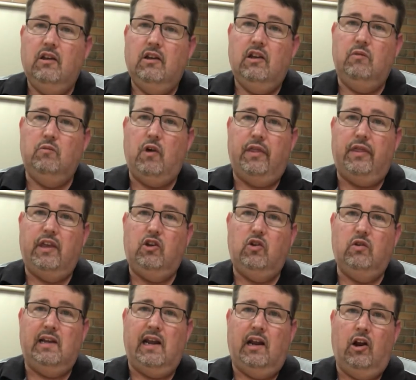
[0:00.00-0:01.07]
You might think you're
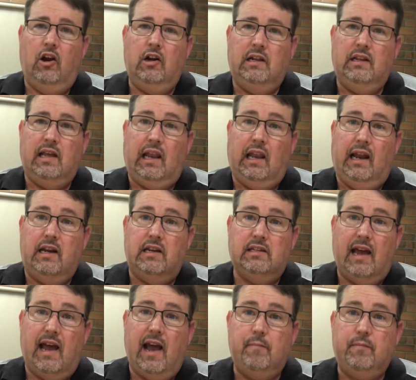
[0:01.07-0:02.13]
downloading that latest
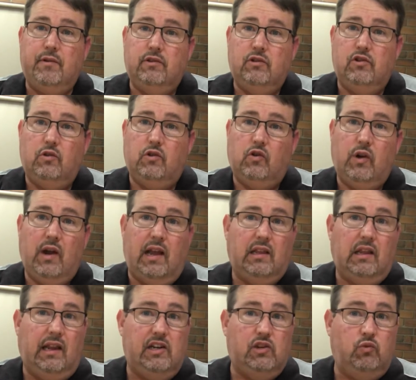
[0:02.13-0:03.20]
app to create the
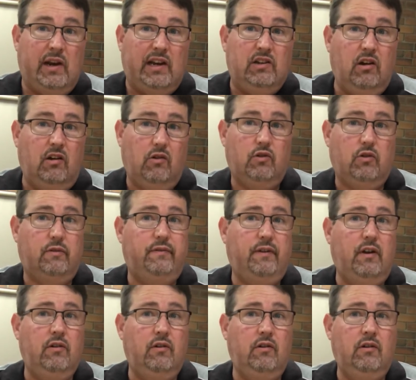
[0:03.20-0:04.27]
latest ringtone on your
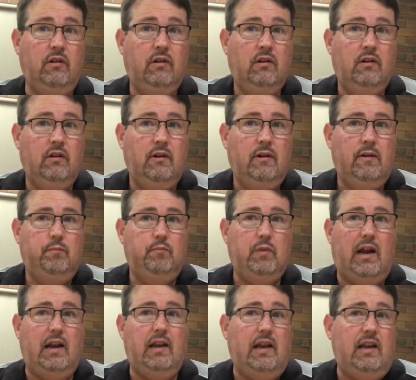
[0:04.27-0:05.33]
phone,
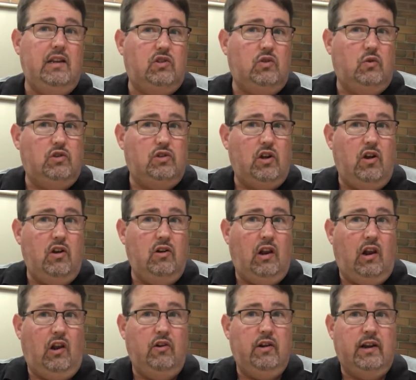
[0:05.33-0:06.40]
but it's also
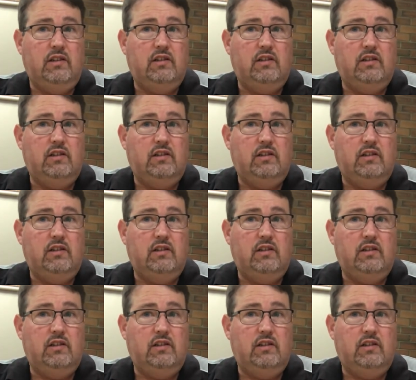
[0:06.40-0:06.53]
loading